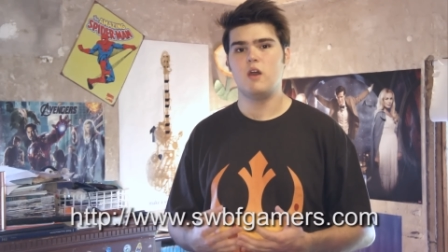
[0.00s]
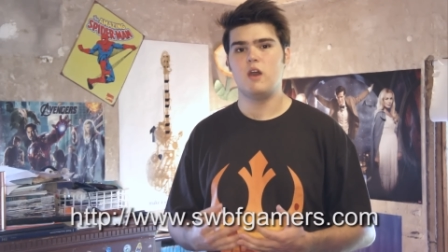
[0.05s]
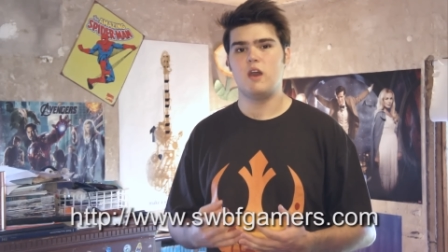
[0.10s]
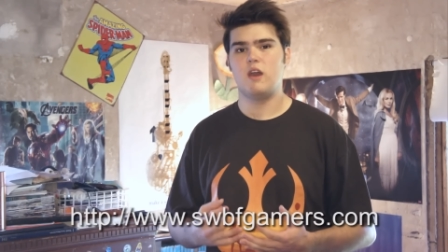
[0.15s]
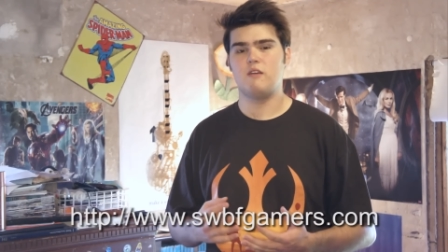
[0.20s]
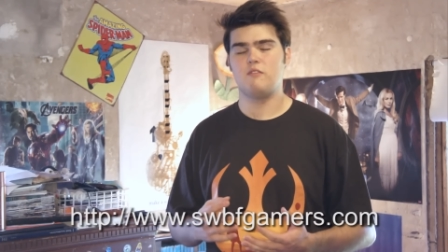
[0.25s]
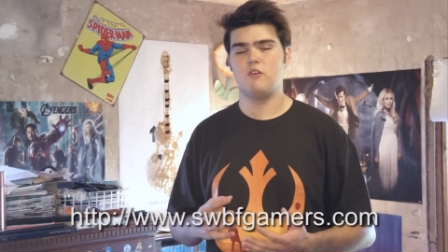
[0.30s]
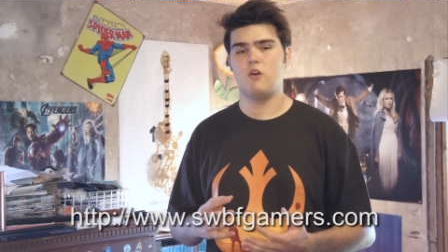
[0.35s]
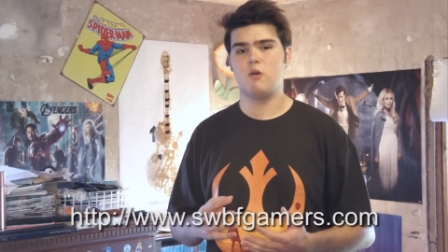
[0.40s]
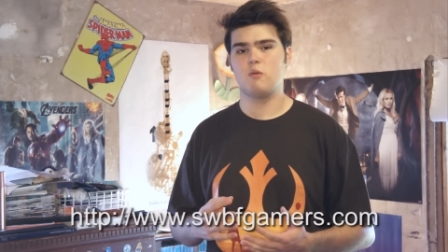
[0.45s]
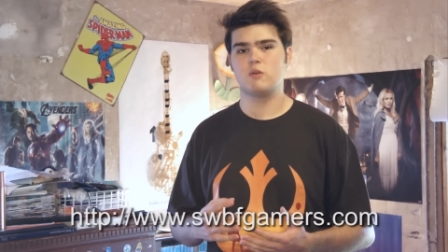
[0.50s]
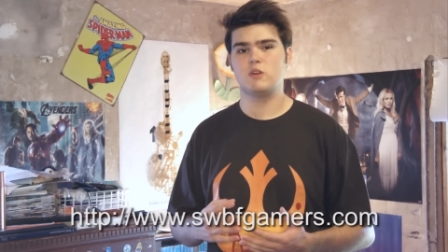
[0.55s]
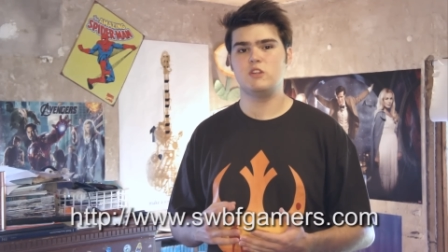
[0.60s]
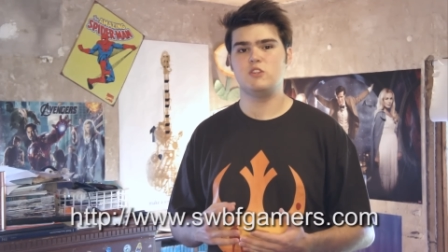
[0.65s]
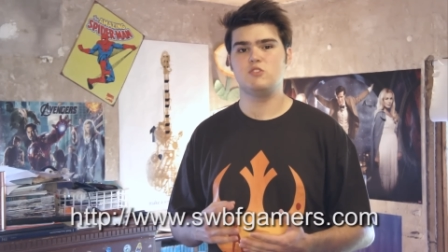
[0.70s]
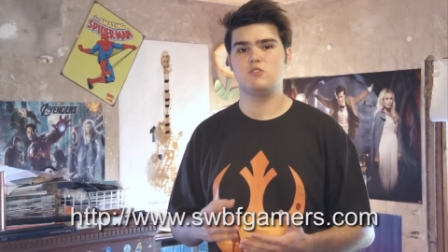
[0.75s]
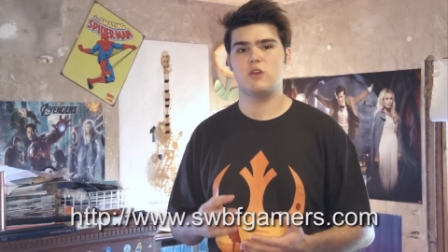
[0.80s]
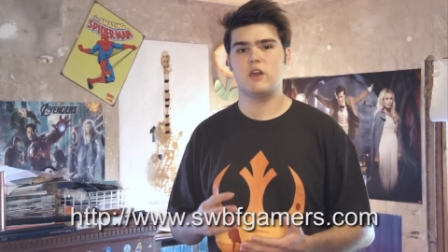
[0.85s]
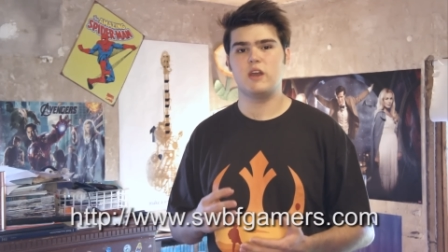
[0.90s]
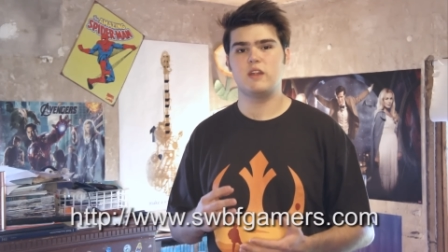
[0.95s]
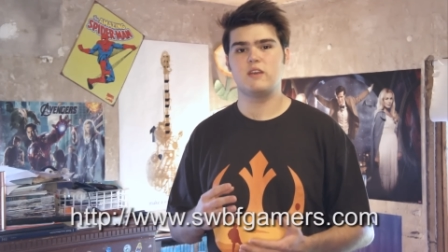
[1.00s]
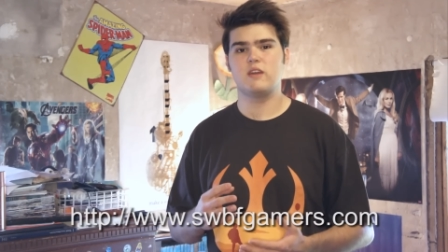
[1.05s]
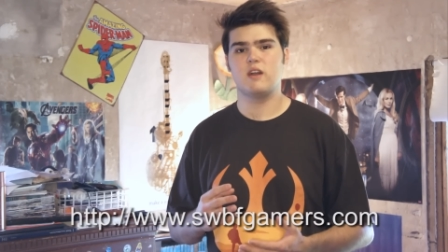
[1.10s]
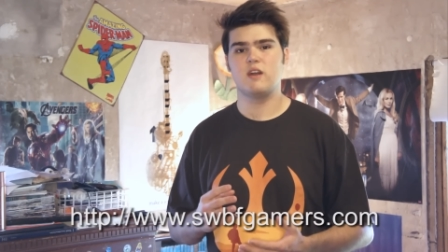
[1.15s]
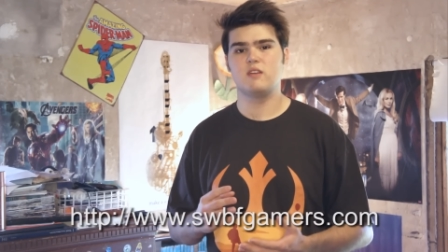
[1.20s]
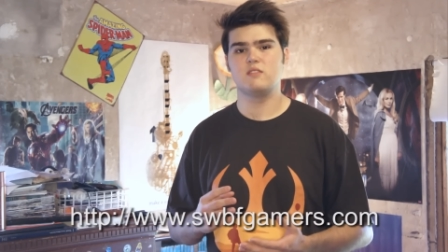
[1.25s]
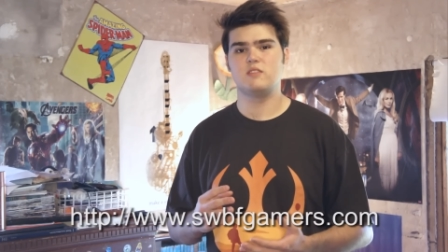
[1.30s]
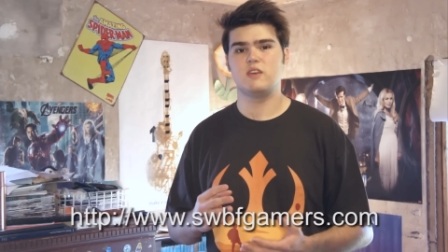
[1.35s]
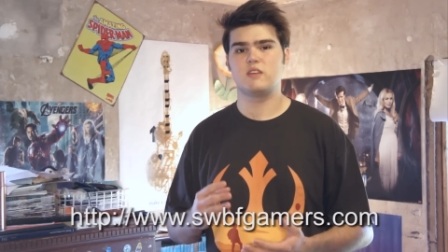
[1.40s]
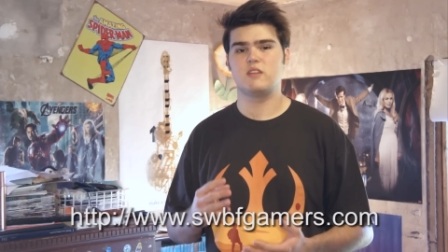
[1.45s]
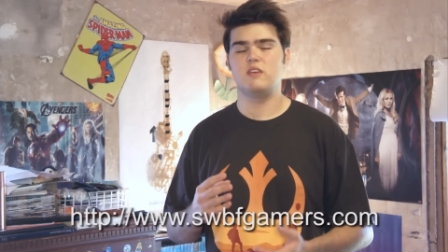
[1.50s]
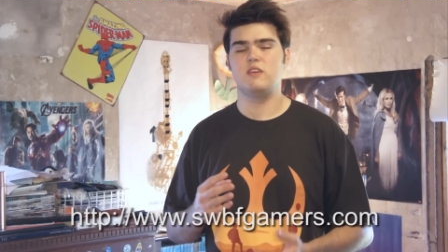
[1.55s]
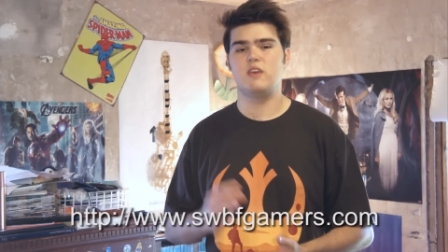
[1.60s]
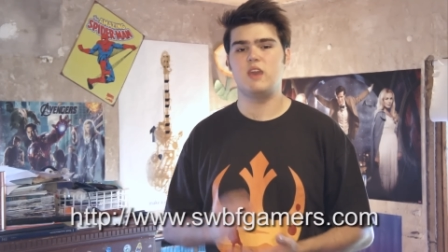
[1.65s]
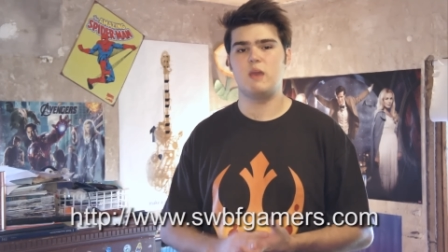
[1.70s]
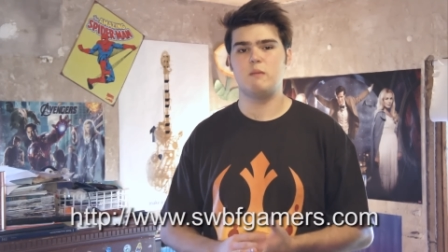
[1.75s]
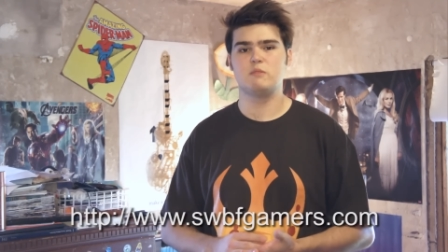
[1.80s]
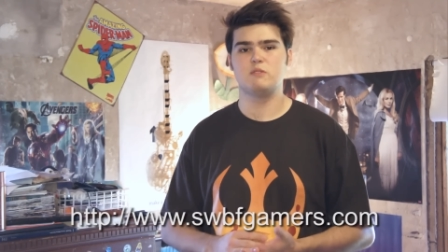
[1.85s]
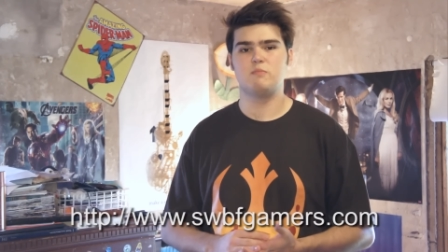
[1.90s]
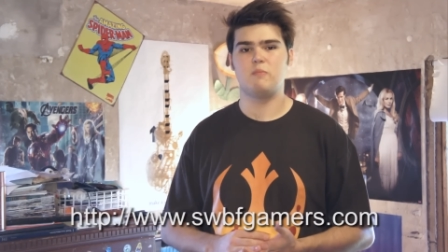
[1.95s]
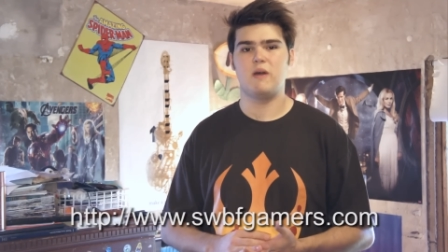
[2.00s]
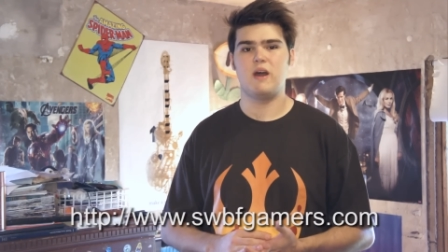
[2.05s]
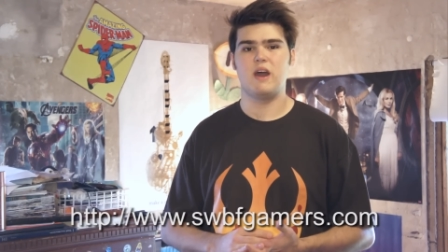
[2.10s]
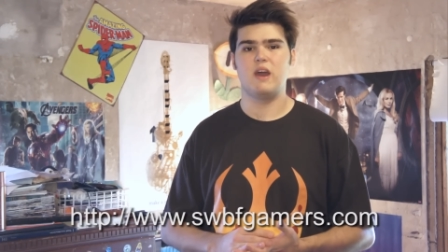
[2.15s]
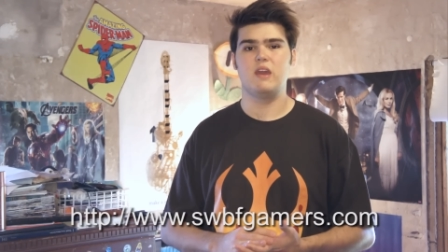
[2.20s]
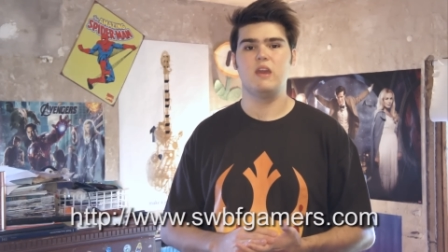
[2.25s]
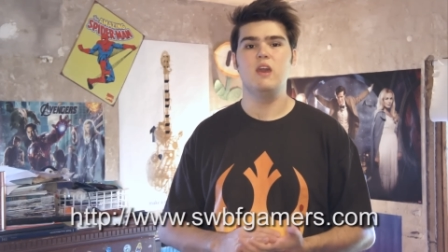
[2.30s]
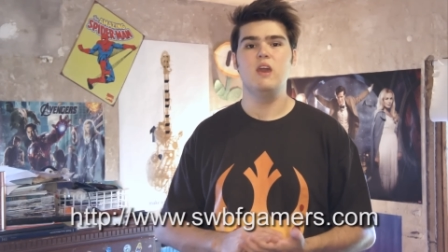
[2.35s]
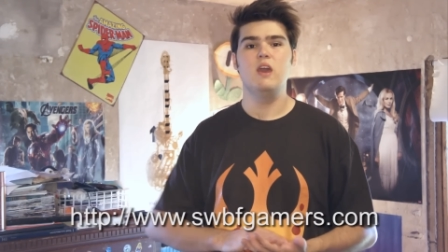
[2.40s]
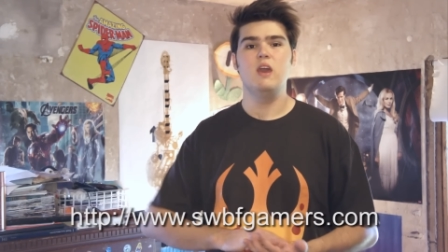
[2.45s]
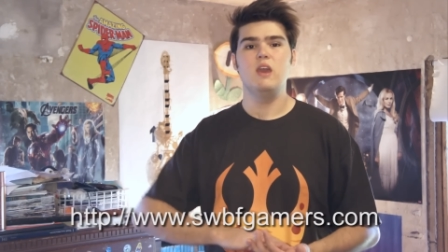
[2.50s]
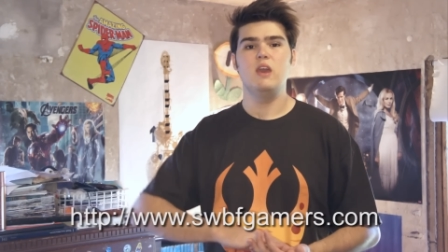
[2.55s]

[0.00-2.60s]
have already tried contacting GameSpy